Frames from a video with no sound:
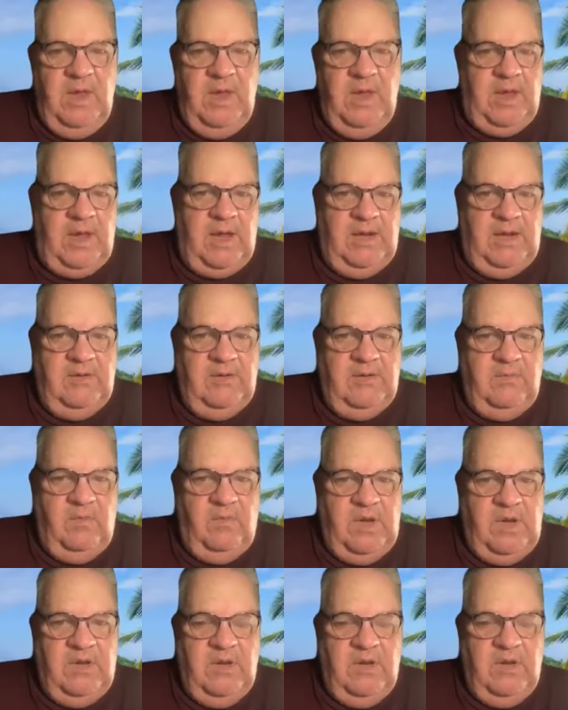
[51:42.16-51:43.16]
and
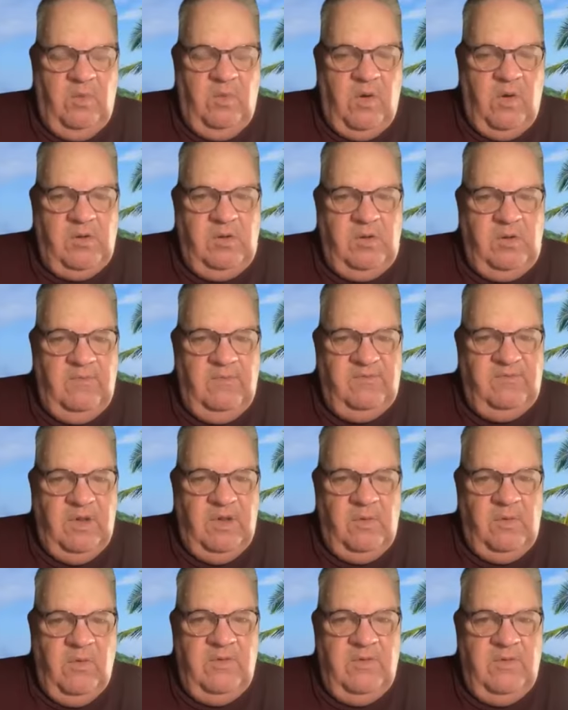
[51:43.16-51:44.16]
when you're walking with the
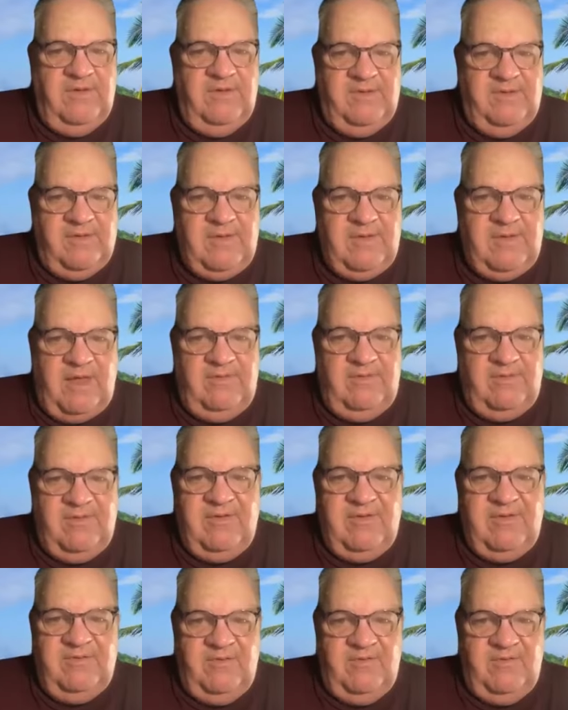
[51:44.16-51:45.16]
Lord, it's
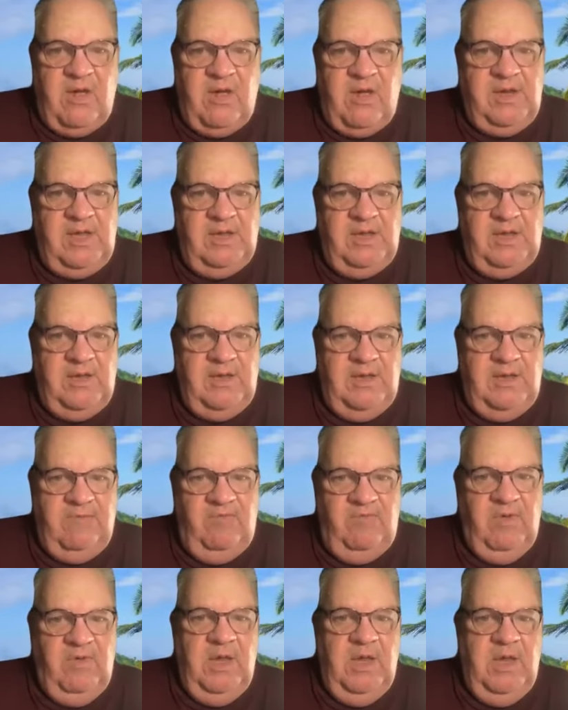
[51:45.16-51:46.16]
exciting.
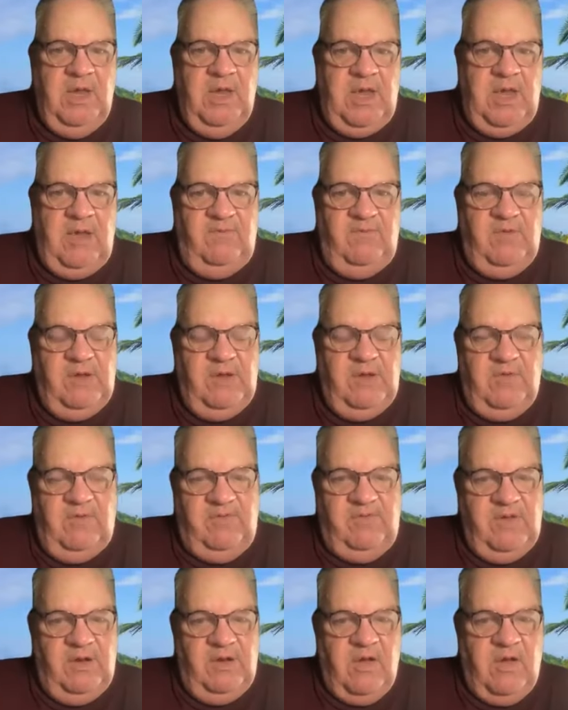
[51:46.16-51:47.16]
If your
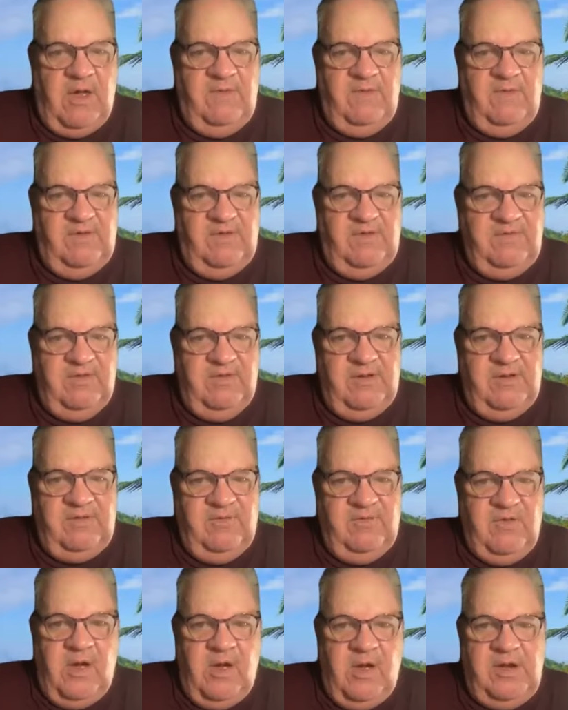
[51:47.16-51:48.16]
Christian life isn't
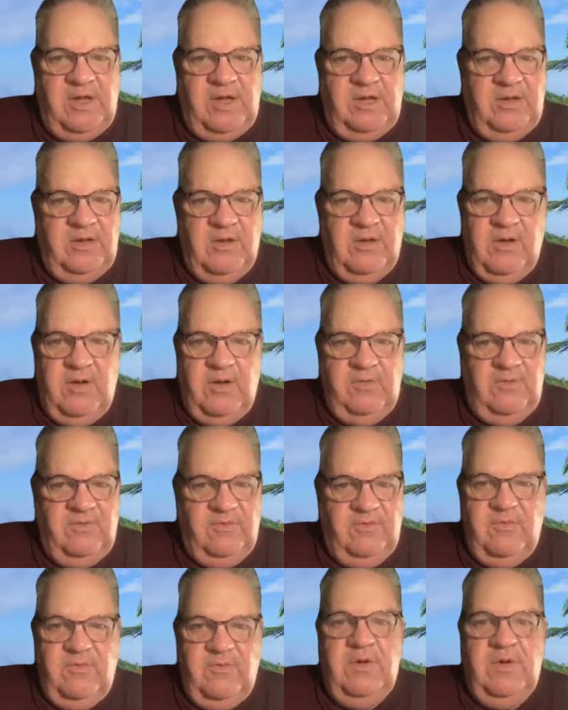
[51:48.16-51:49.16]
exciting, you're not
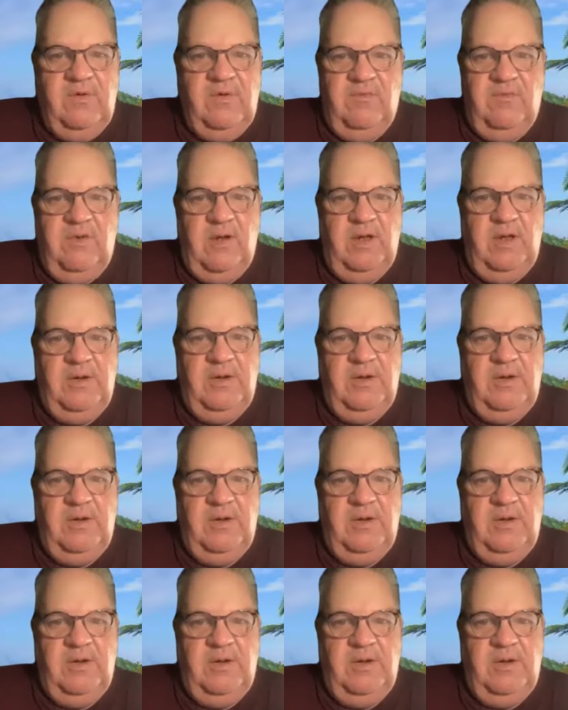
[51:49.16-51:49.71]
doing it right.